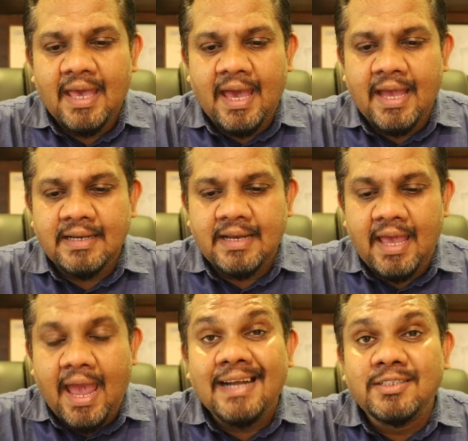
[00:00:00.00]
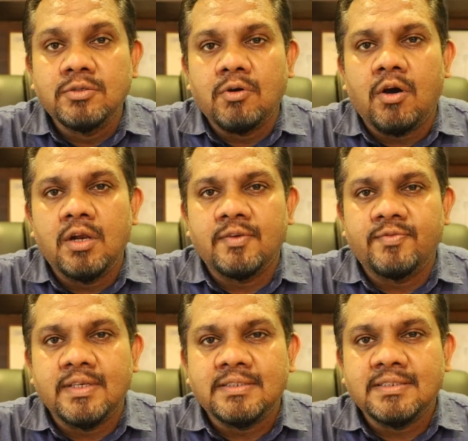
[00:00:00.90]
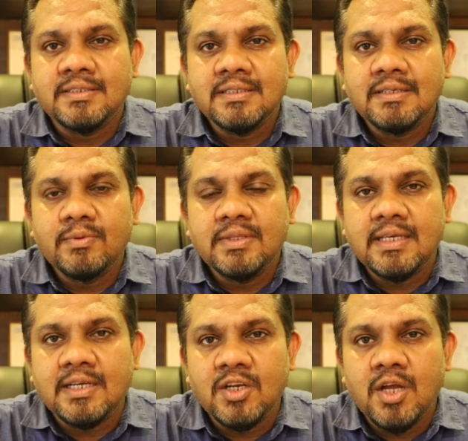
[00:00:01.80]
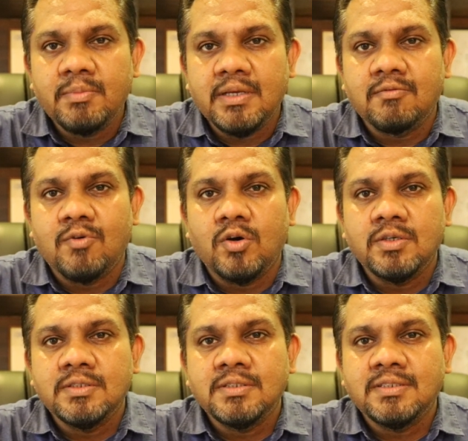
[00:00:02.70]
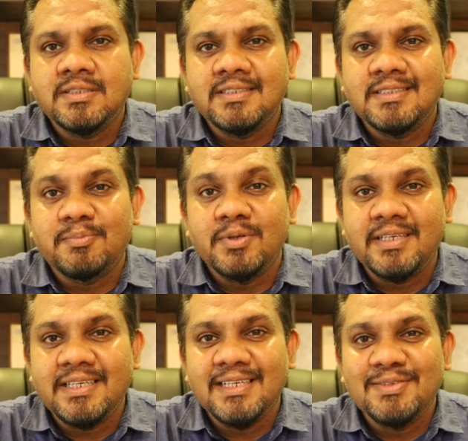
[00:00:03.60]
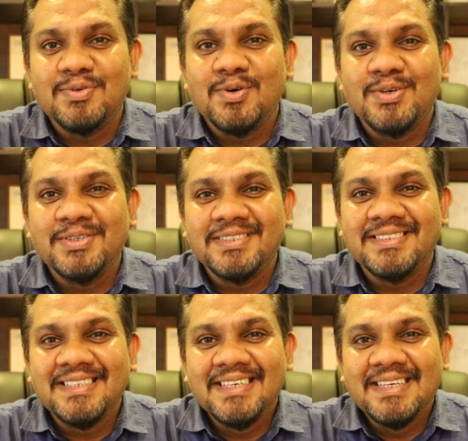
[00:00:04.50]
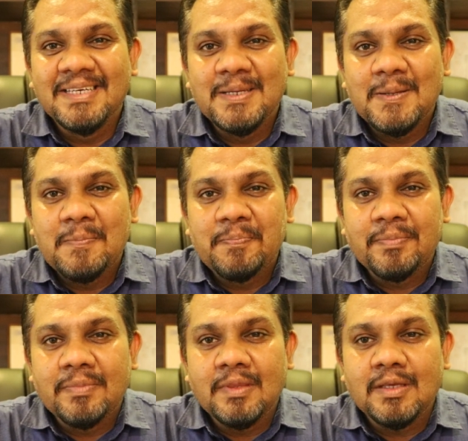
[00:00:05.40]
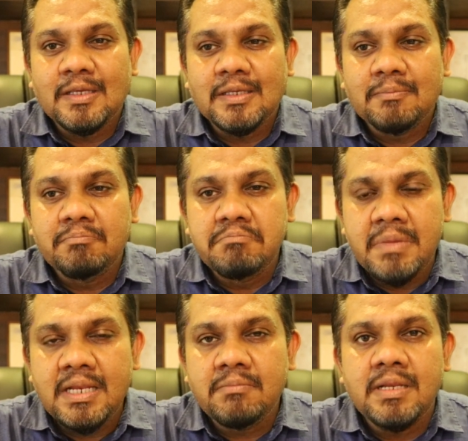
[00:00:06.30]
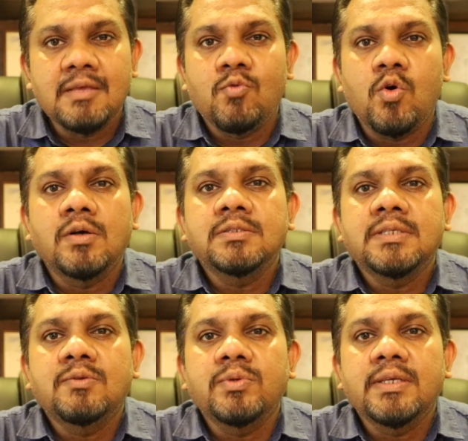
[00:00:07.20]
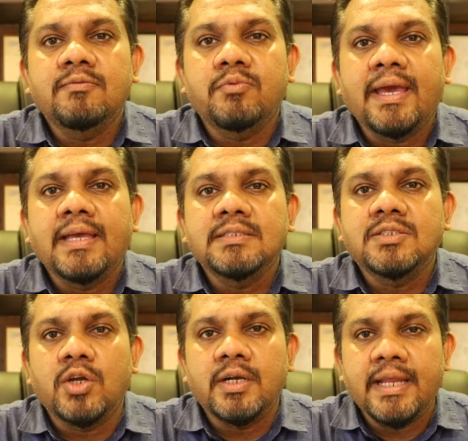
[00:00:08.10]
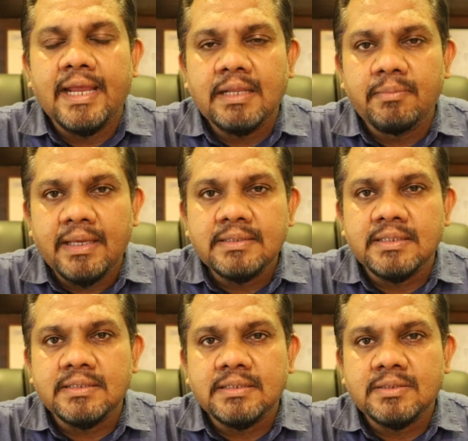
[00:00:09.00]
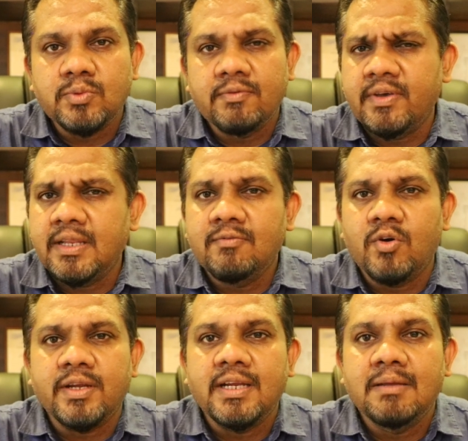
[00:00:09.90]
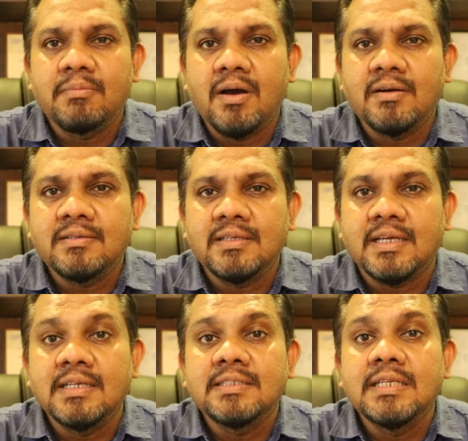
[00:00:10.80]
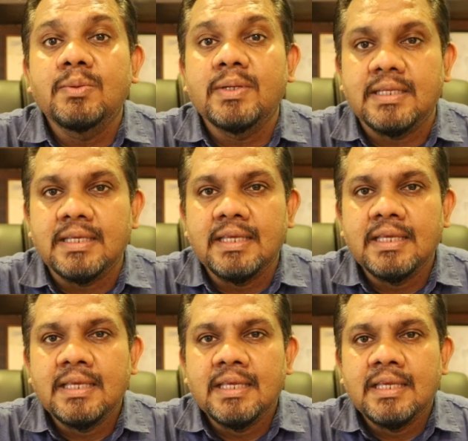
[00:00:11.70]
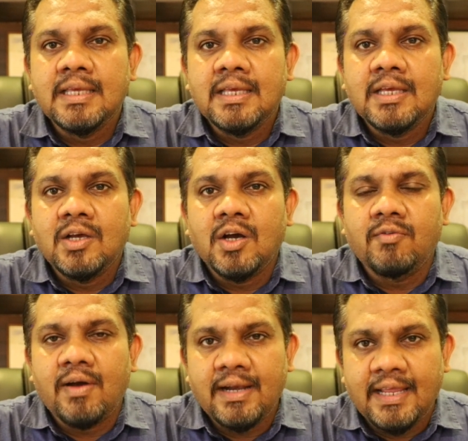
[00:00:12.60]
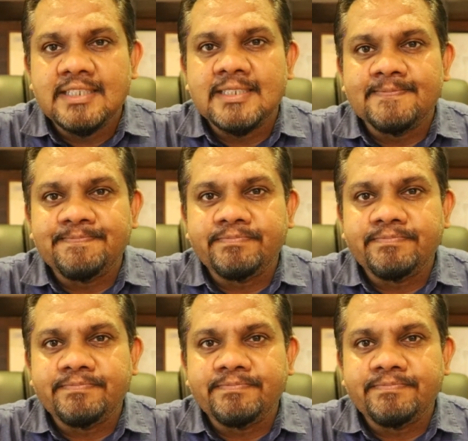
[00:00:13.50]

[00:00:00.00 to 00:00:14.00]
And add to all of this with the economic wars, the political wars, the many wars that we wage on a daily basis. We're very worried about the continuity of our nation.